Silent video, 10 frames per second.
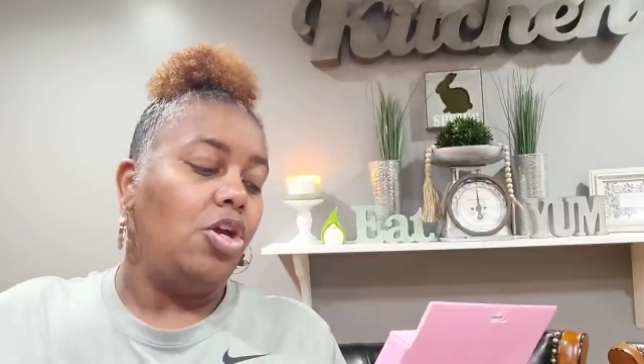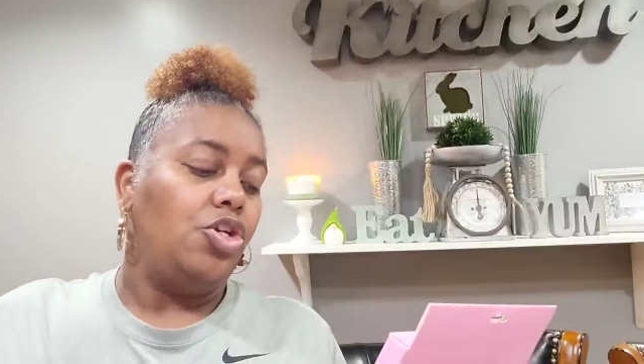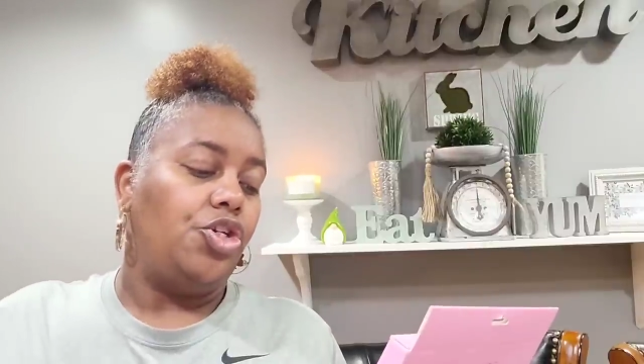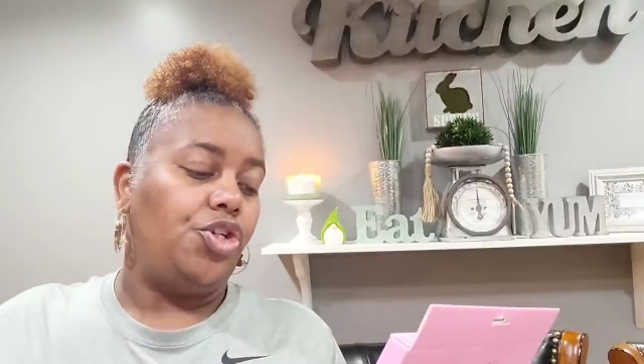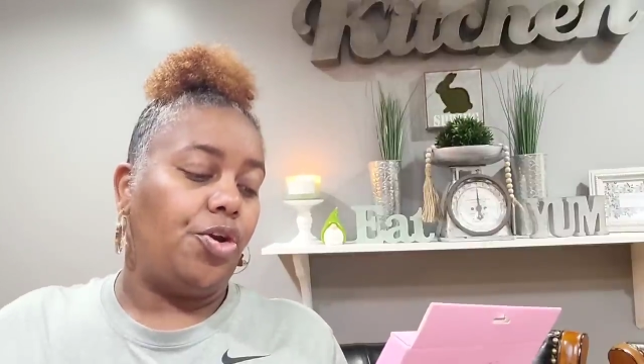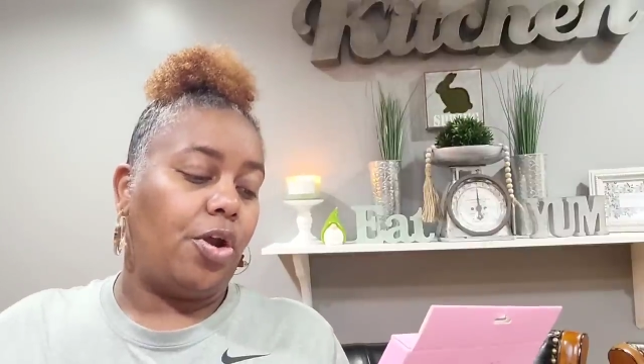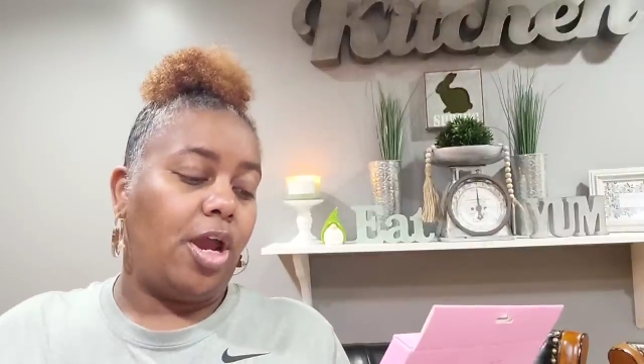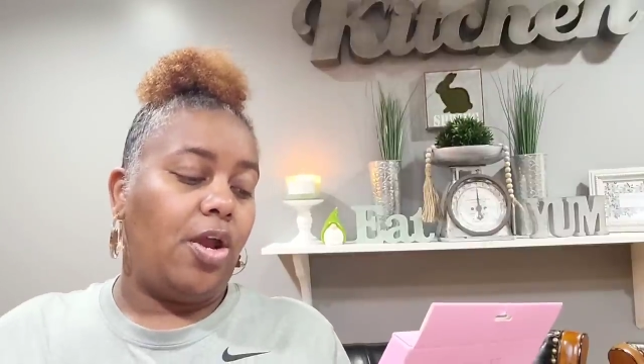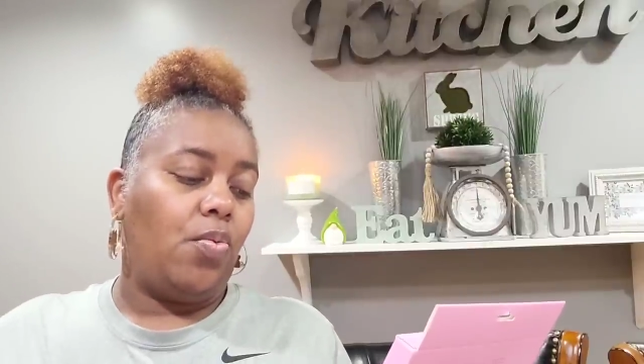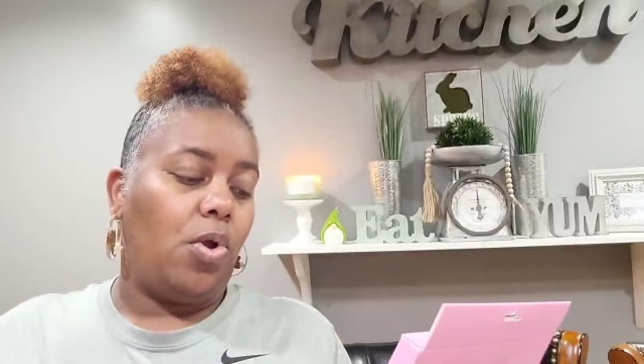Sugar
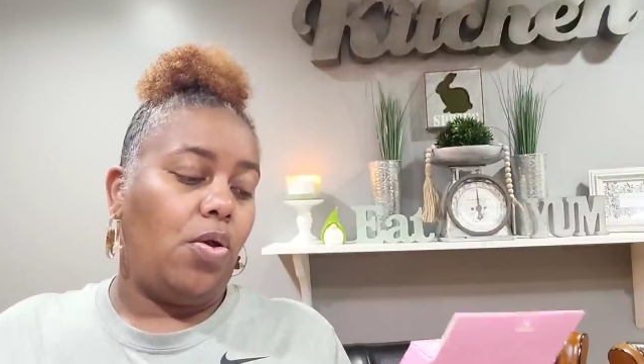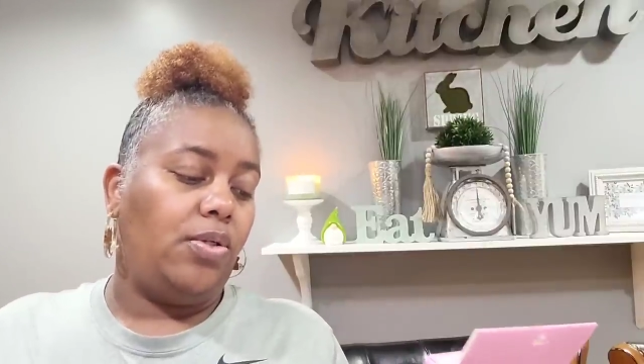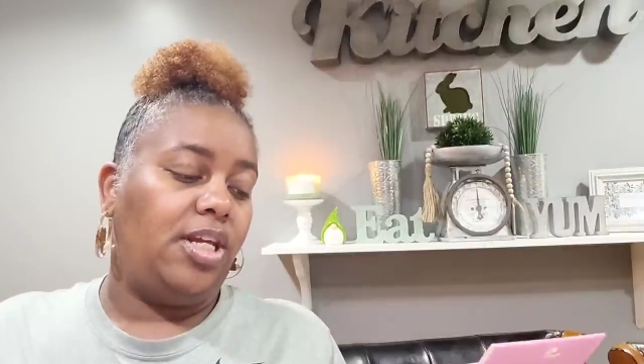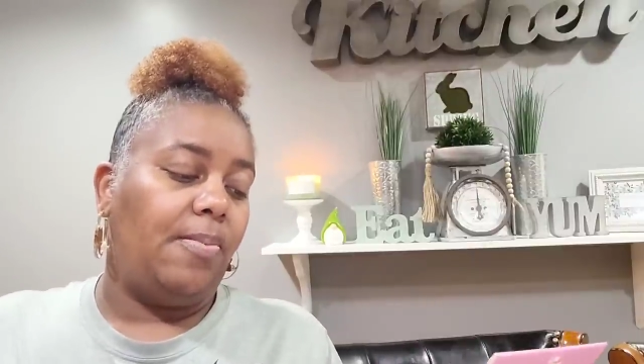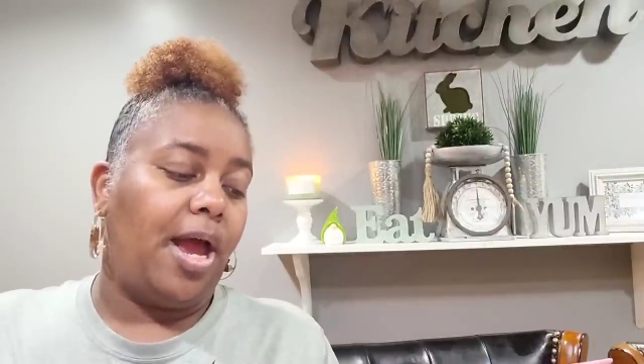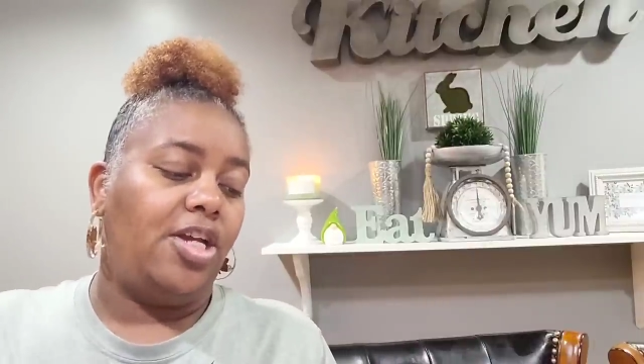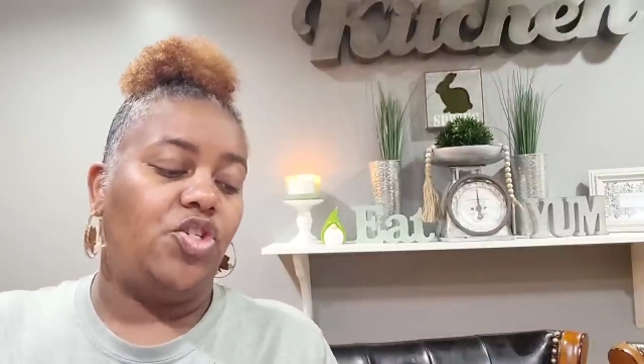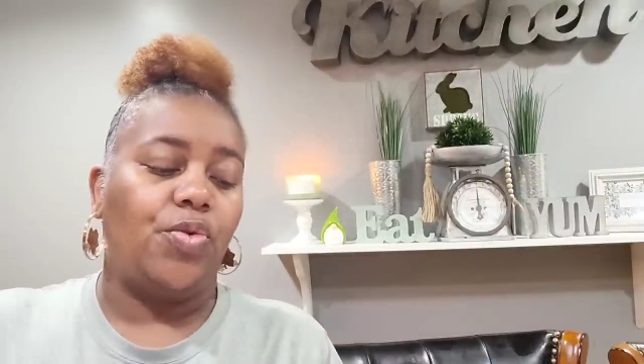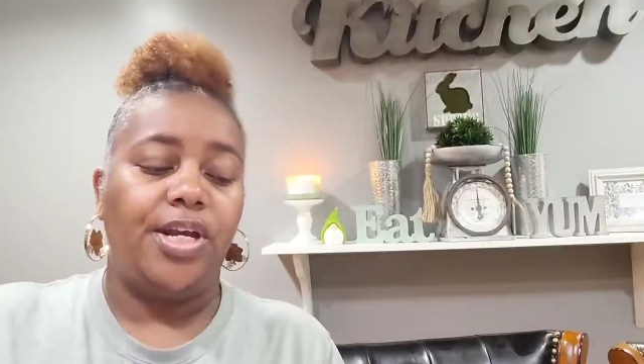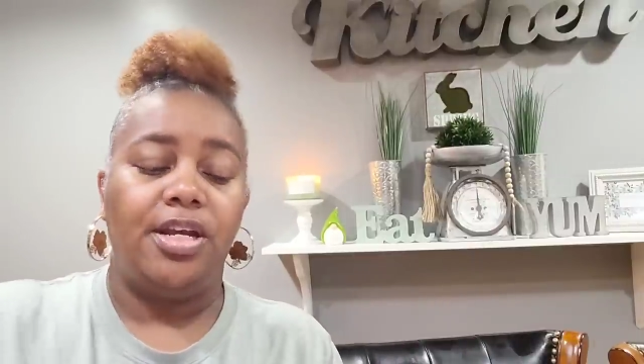and Rose Hip
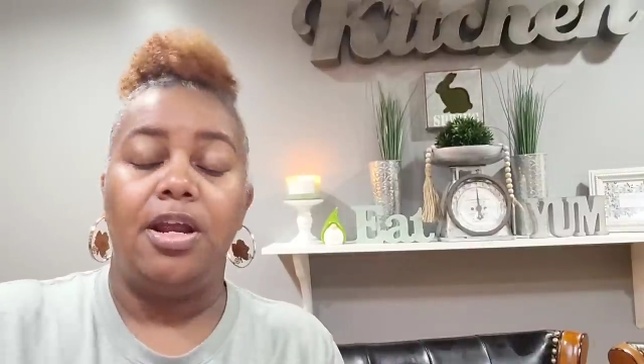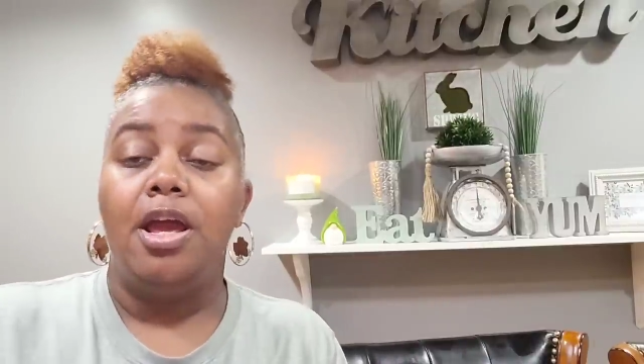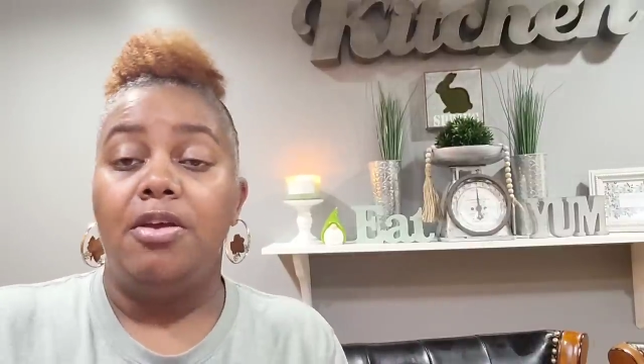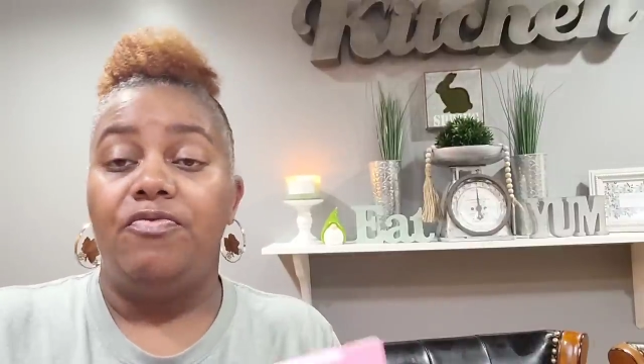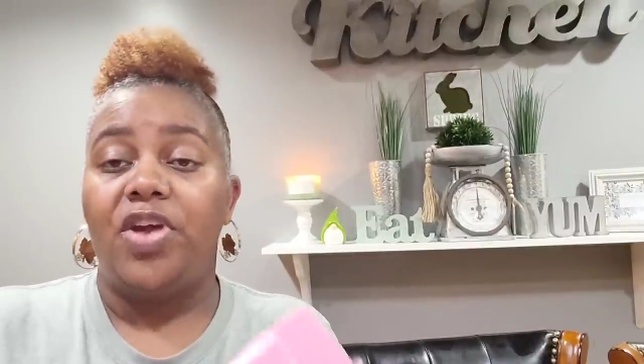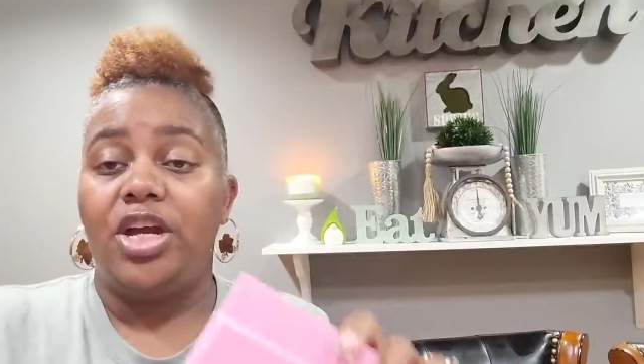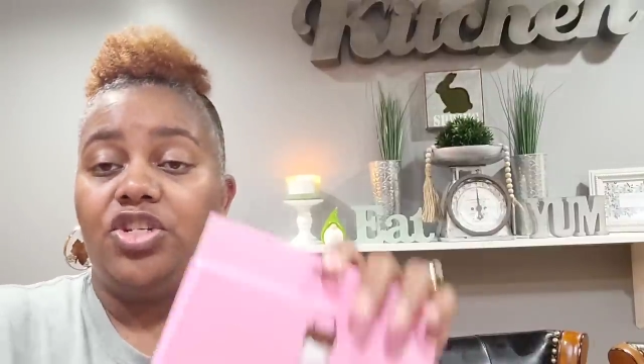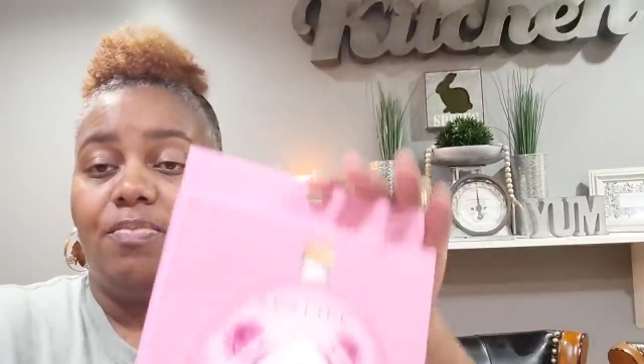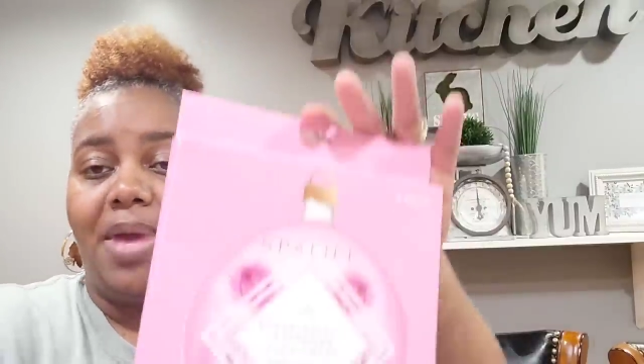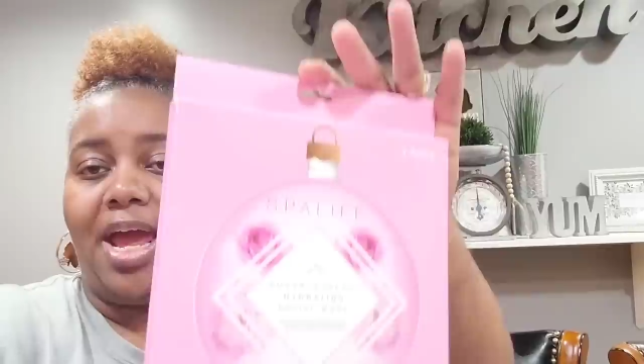Hydrating
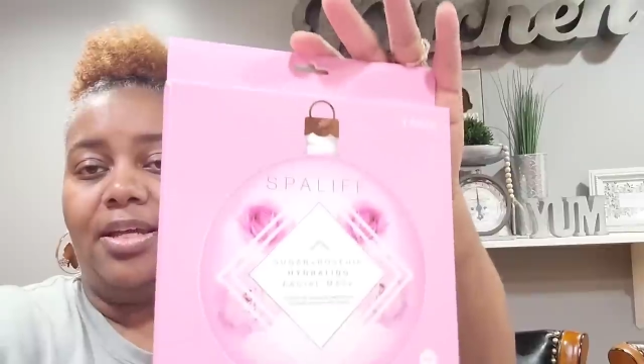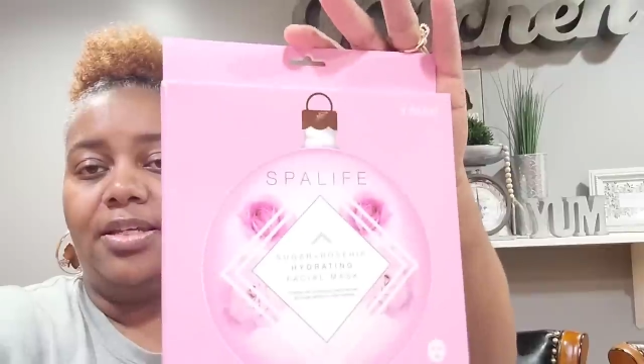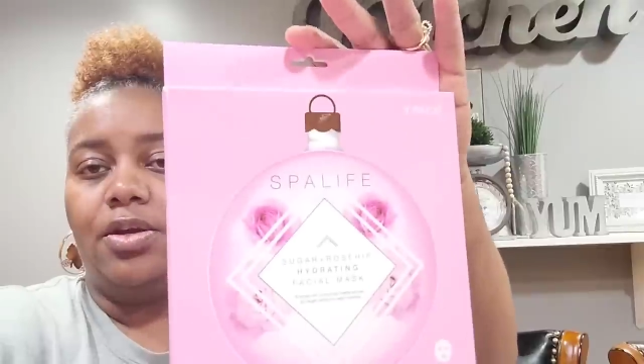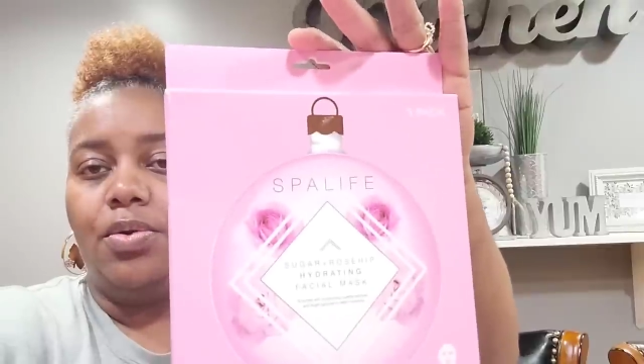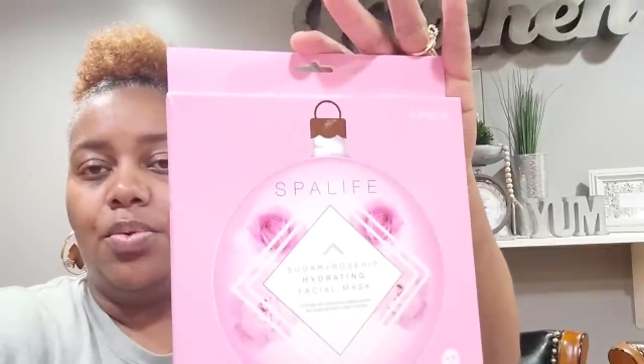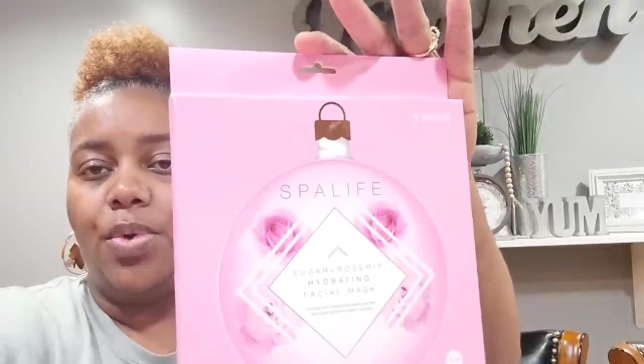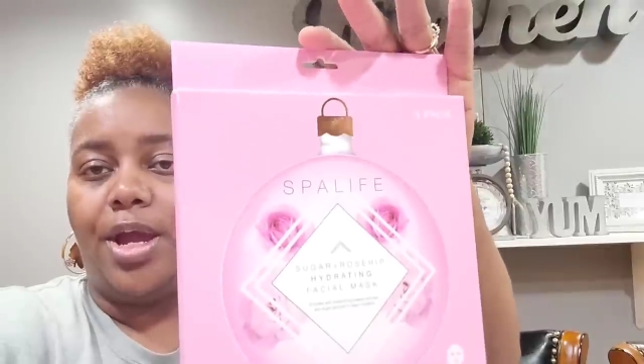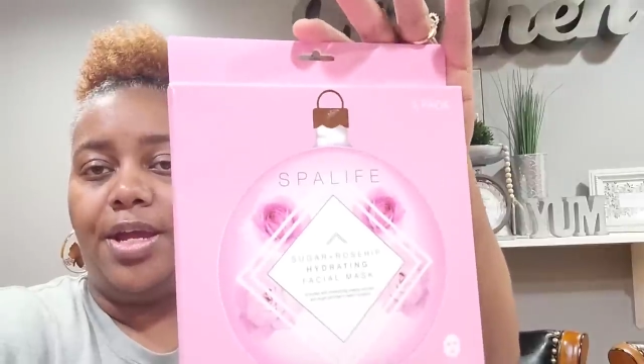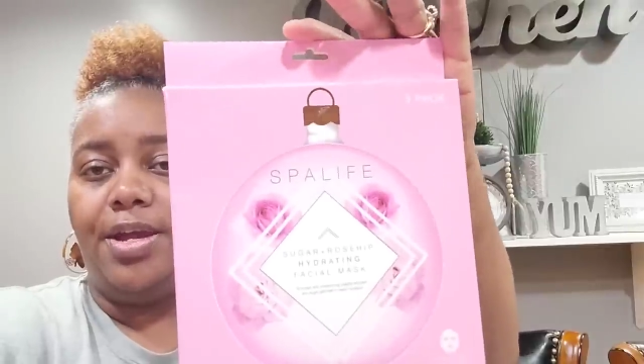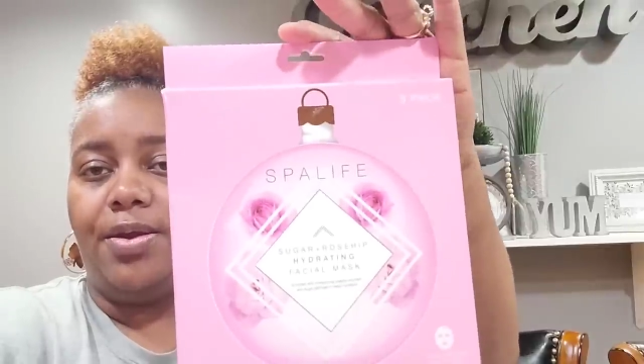Facial Mask
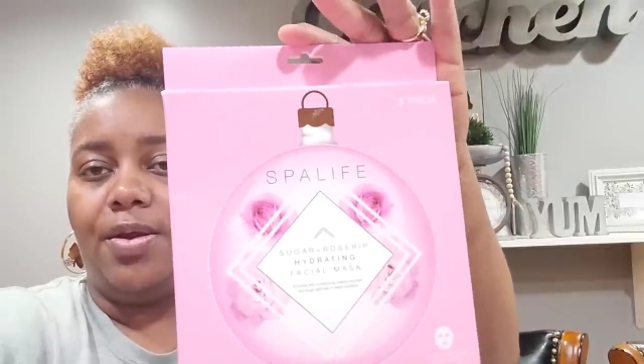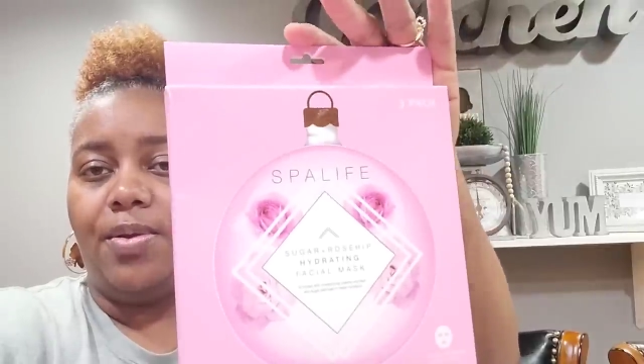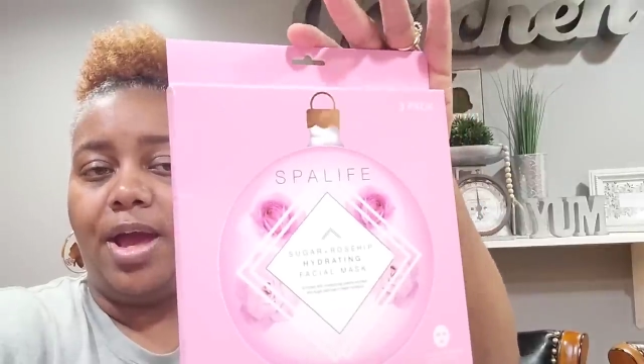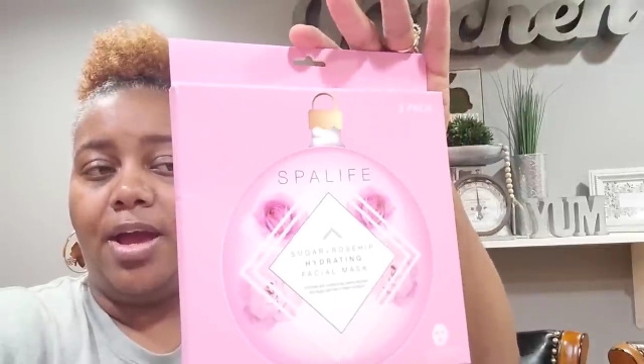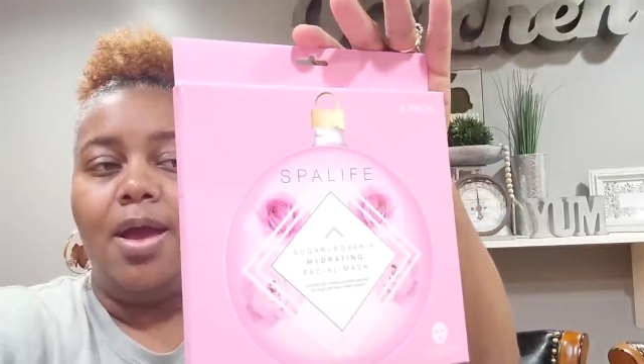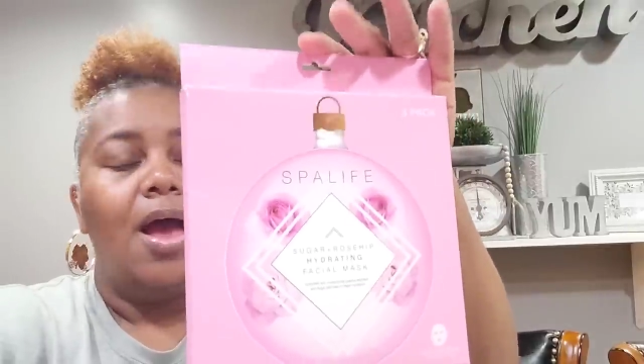right here, okay?